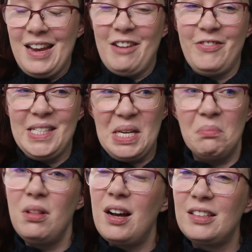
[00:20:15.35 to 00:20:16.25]
I've steam
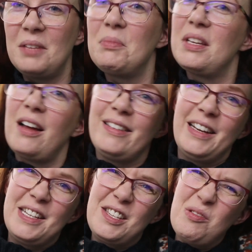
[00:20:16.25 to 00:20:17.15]
blocked it, but not
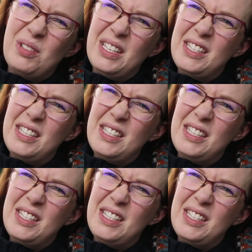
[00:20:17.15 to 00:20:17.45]
like soaked it